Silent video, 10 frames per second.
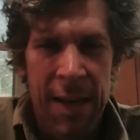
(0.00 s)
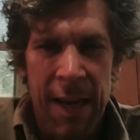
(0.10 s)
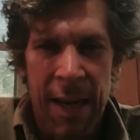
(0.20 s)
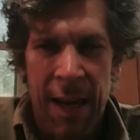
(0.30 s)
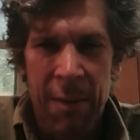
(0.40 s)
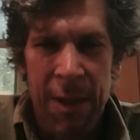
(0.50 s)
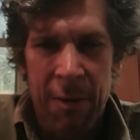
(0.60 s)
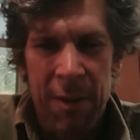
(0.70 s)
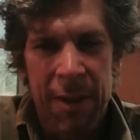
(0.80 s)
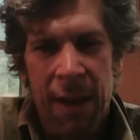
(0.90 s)
Yeah, I mean,
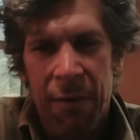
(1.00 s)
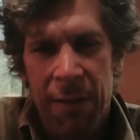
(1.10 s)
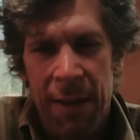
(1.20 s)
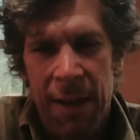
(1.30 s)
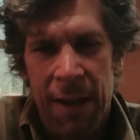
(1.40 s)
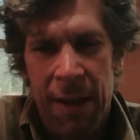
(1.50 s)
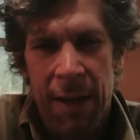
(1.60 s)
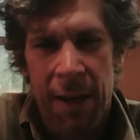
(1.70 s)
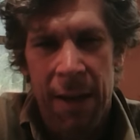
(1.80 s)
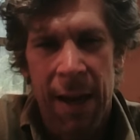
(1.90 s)
there was definitely
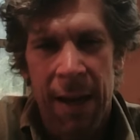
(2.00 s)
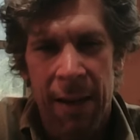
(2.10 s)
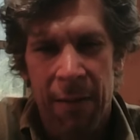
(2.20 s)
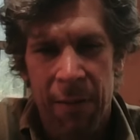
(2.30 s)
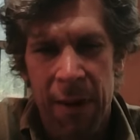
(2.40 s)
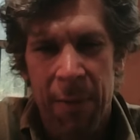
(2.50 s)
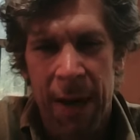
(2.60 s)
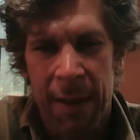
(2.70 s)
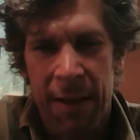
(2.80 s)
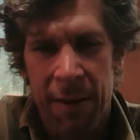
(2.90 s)
negative
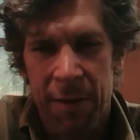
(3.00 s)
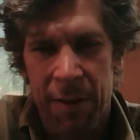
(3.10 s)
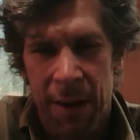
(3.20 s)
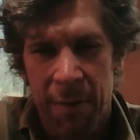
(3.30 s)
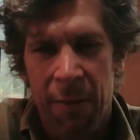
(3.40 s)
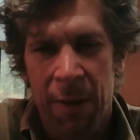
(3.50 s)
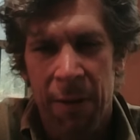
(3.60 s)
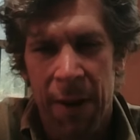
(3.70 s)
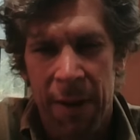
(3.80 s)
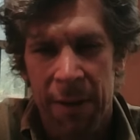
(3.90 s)
feedback. There was, I mean, we've
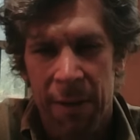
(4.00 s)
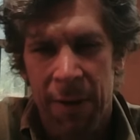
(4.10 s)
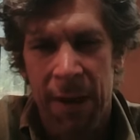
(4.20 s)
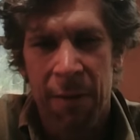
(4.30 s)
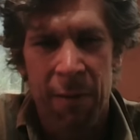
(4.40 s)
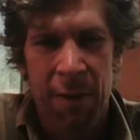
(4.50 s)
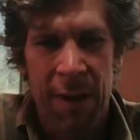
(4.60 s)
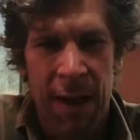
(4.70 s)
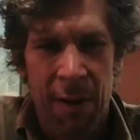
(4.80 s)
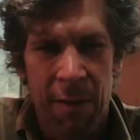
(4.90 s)
had some, even
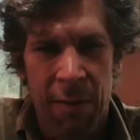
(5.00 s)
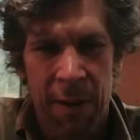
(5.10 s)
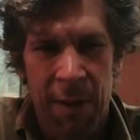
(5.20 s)
without